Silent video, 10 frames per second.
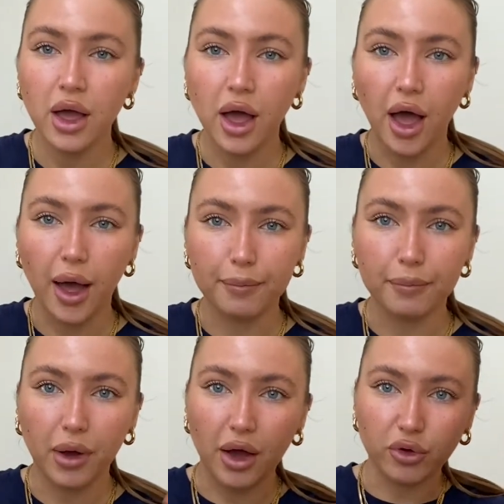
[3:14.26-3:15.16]

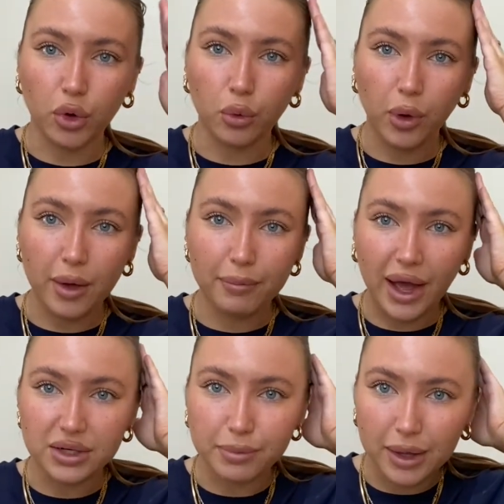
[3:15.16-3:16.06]
I've got quite
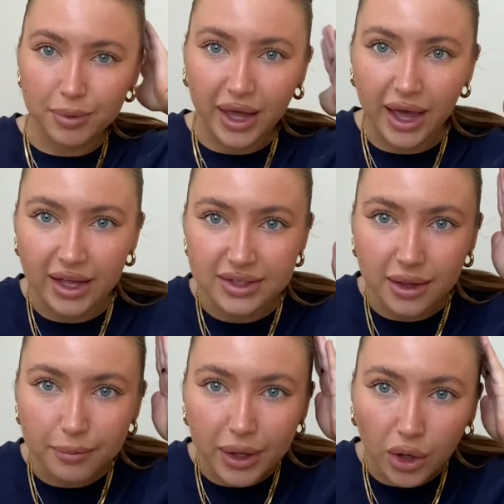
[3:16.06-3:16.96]
bad baby hairs. They're
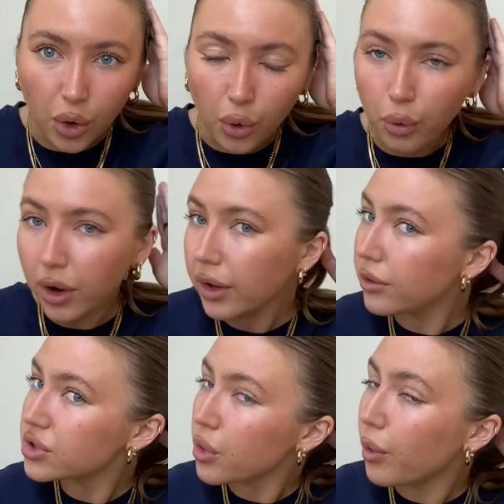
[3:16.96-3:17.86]
being
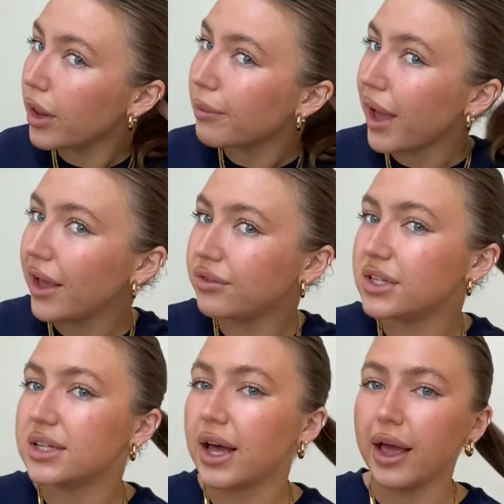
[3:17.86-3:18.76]
quite well behaved
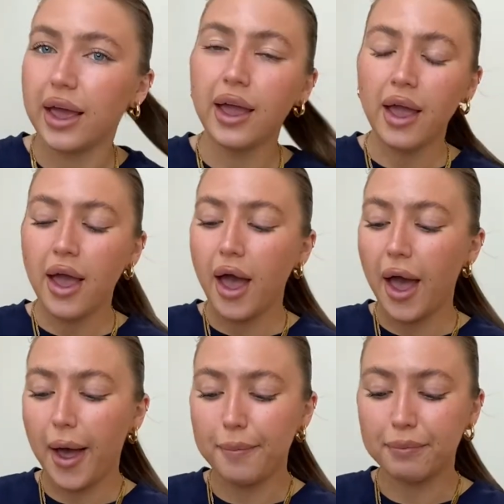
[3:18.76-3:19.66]
today,
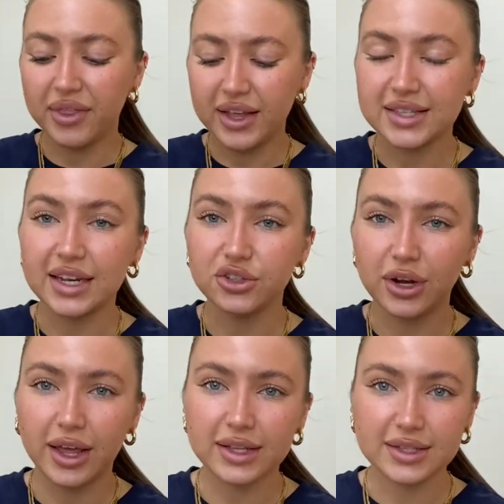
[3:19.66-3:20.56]
but this
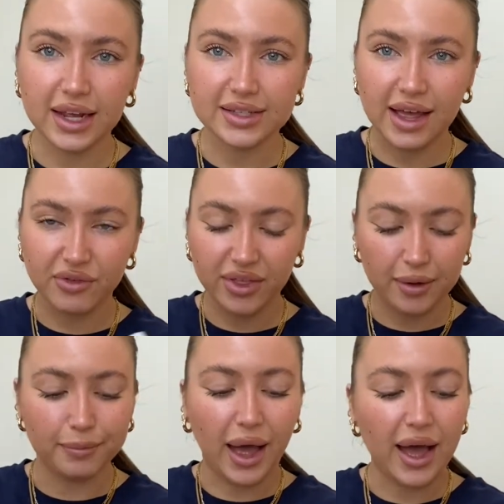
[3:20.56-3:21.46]
literally slicks everything
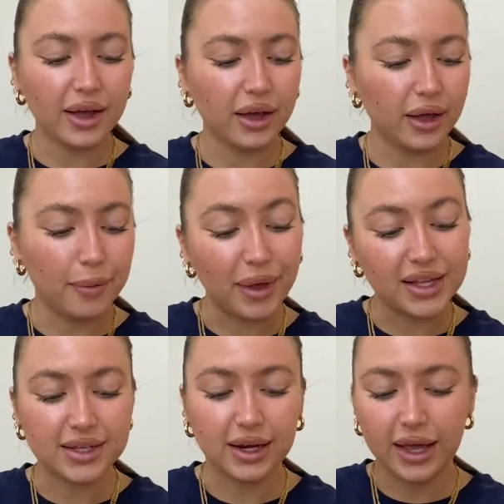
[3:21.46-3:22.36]
back
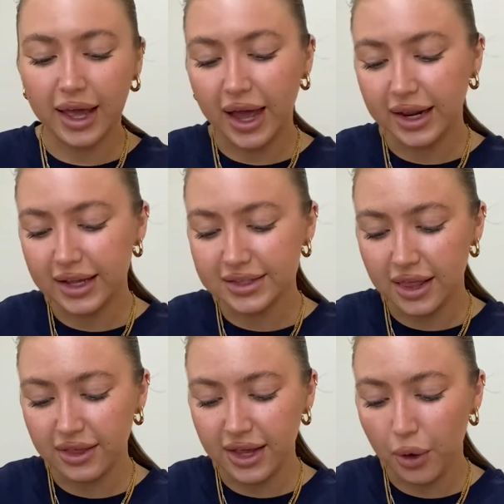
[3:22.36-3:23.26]
amazingly, and it is
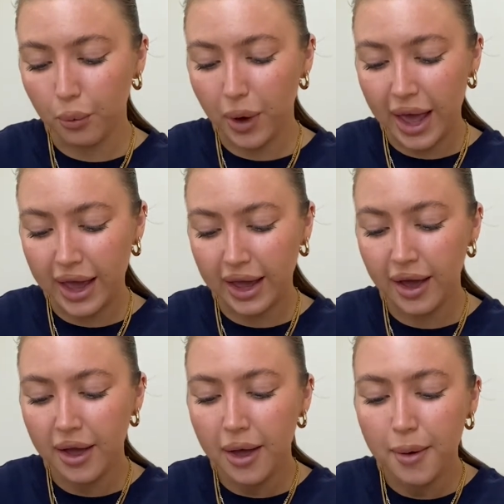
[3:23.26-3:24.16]
the Way
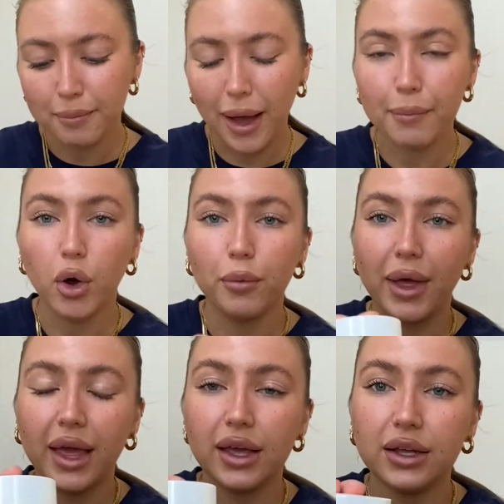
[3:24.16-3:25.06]
matte
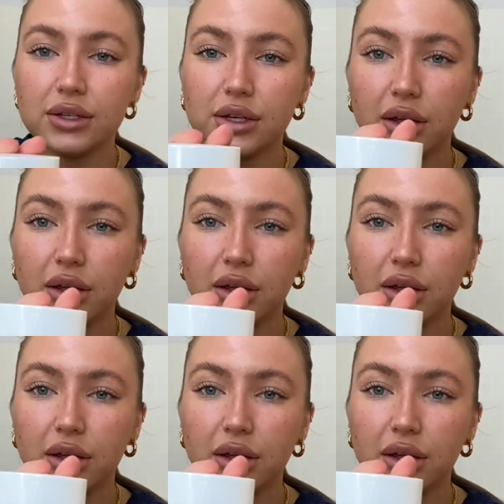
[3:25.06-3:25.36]
pomade.